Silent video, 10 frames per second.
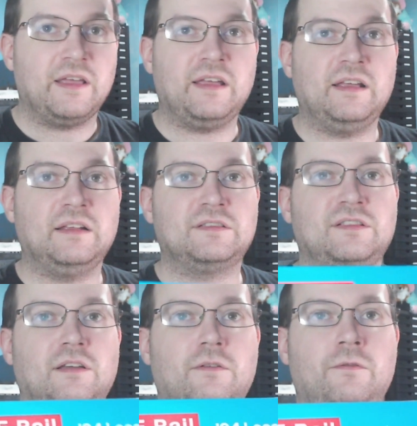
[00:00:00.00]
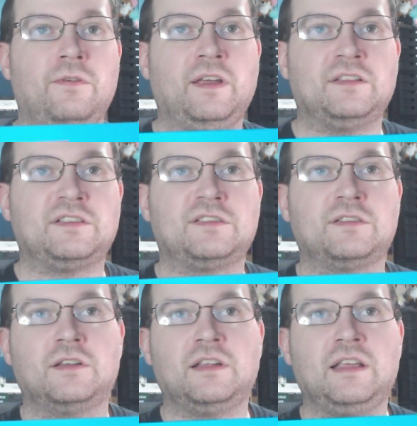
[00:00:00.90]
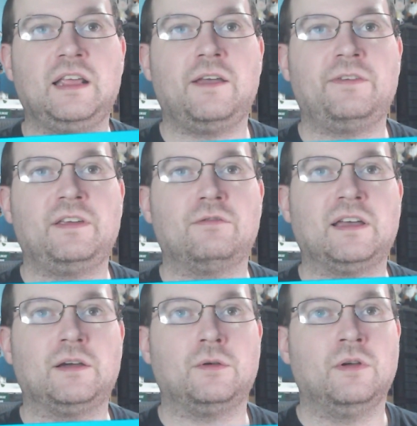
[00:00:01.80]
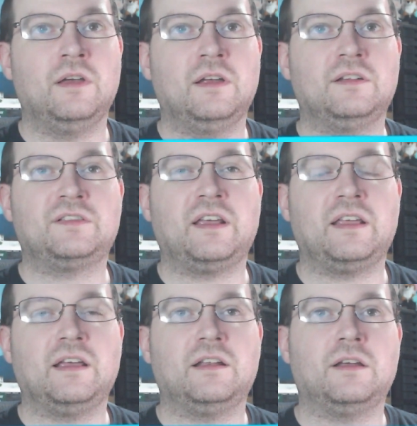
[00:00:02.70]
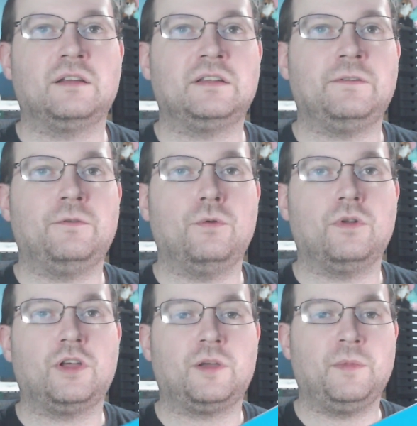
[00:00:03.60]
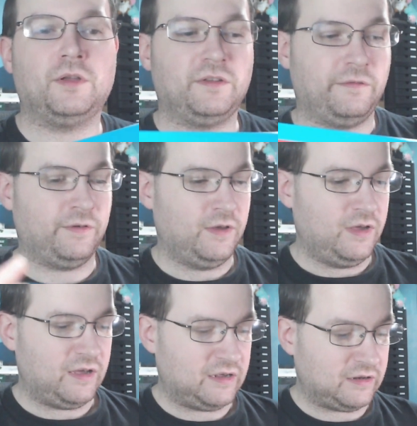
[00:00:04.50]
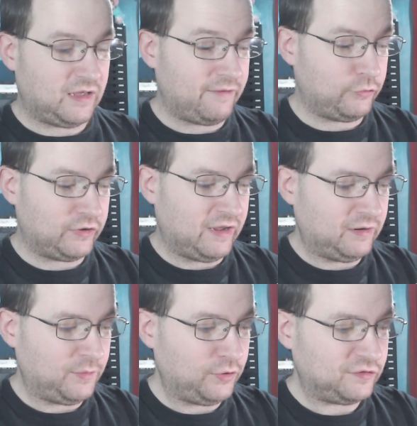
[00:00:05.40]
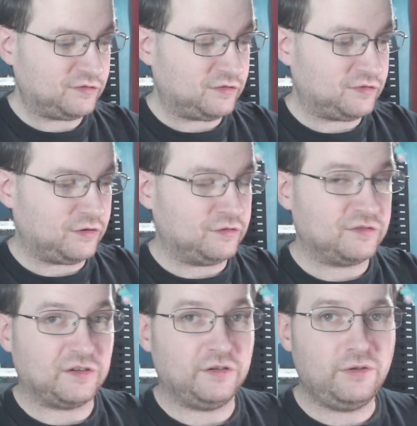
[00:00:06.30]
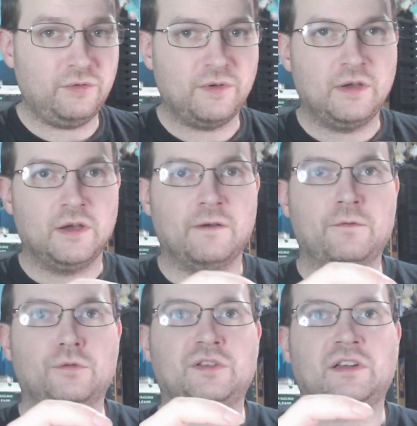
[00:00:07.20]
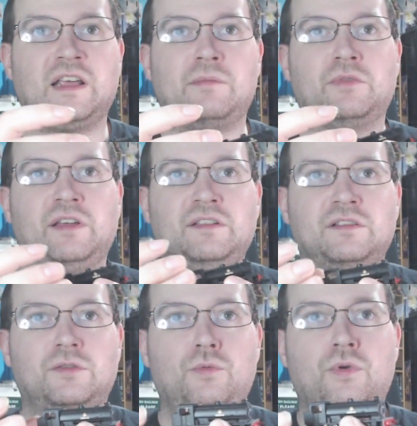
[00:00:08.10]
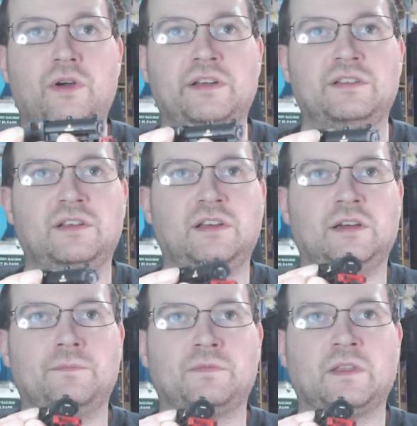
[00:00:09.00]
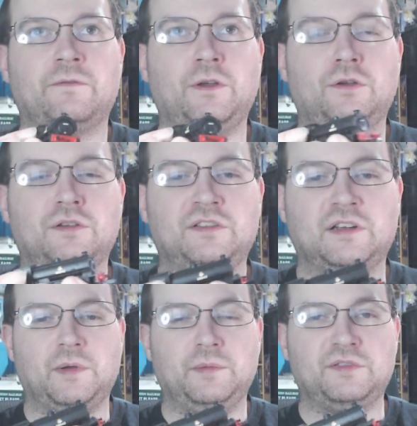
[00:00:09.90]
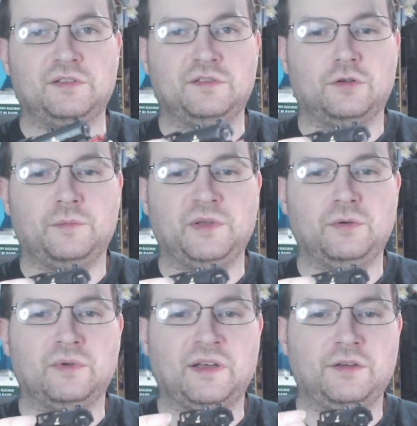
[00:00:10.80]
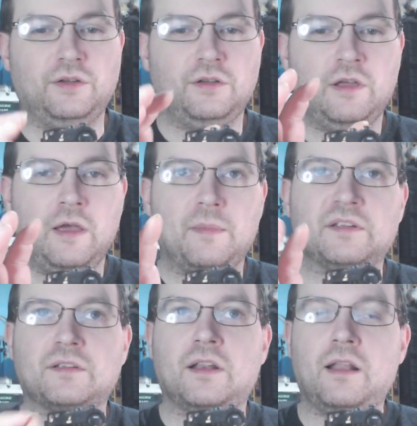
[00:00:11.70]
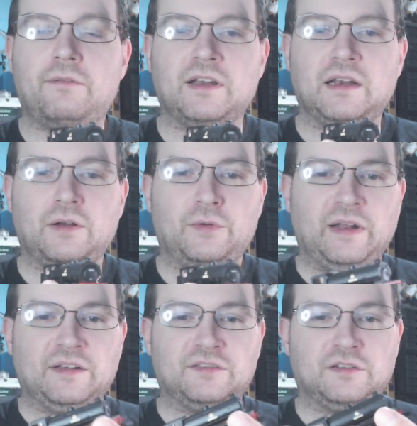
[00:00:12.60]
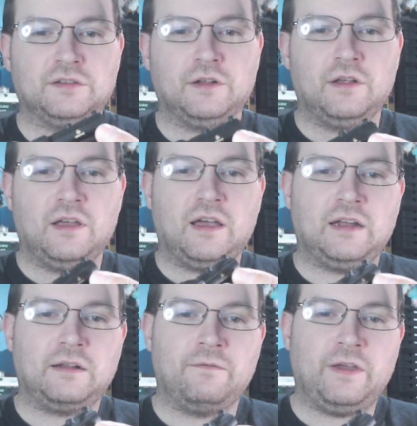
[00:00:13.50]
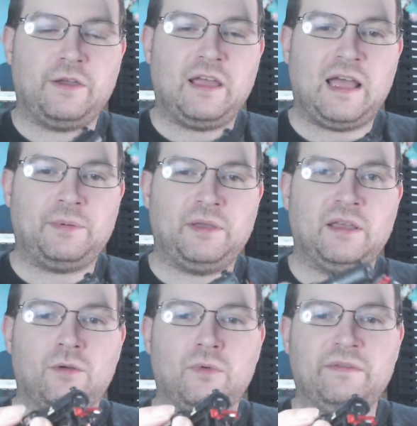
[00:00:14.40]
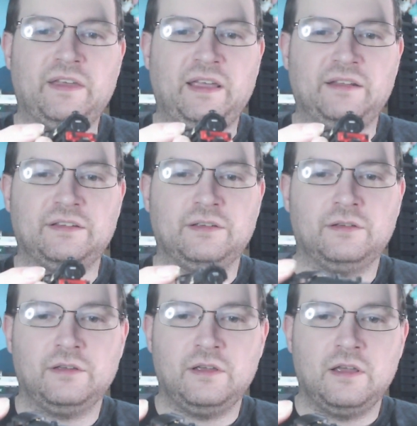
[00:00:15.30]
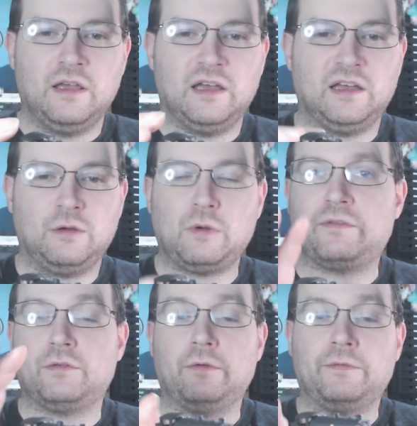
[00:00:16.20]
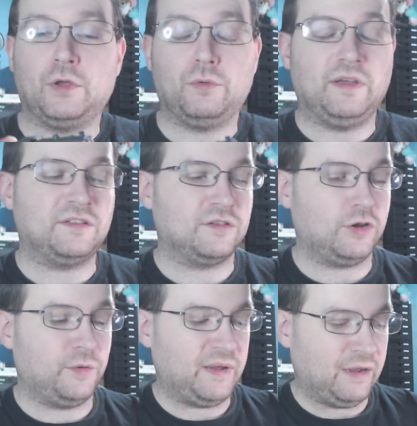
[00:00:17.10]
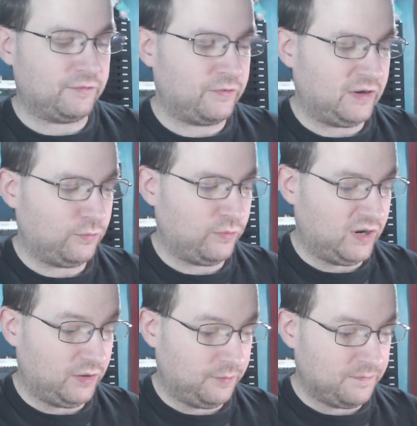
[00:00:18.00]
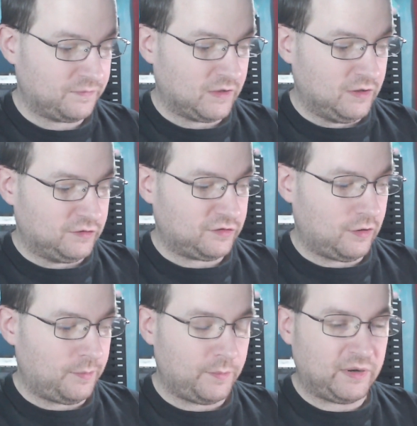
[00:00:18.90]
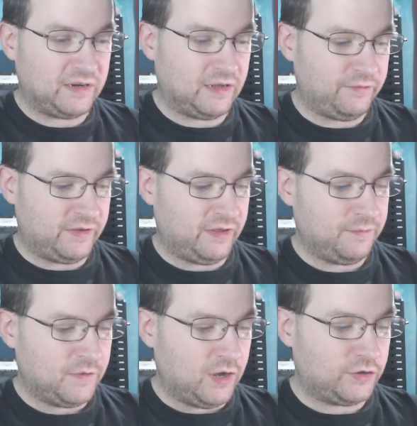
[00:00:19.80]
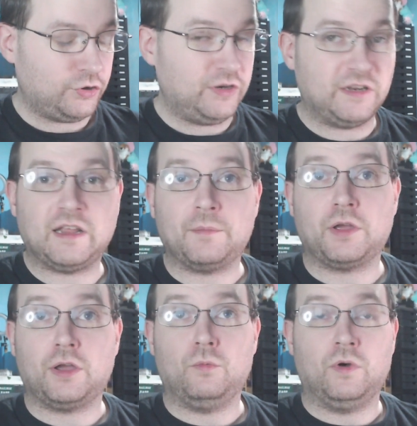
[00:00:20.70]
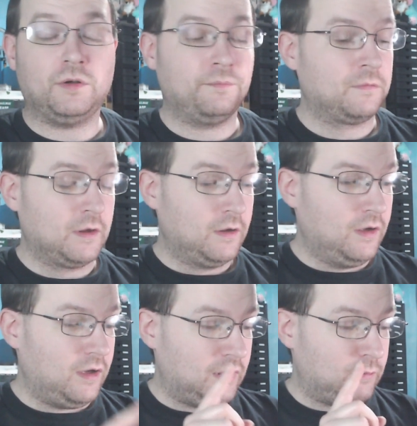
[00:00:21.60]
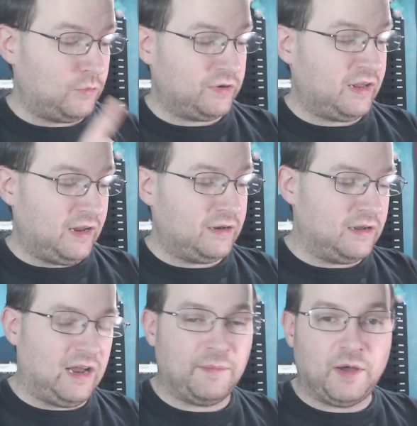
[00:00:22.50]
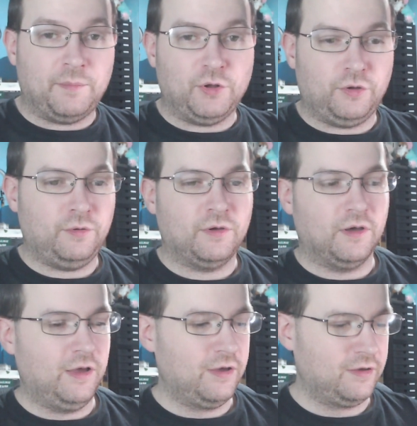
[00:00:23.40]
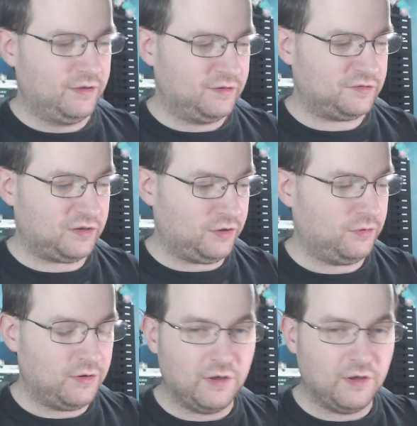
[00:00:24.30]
is this, the EFE Rail J94 locomotive. And I have got it out of the box just so I can show you. Unfortunately, the camera isn't quite focused moment, so it's not going to be all that good. That's a lovely little engine, and I'm very happy with it. However, the review isn't going to be out for a little while. So I'll pop that down there. I do need to get my own one. I want to get in LMR blue. So,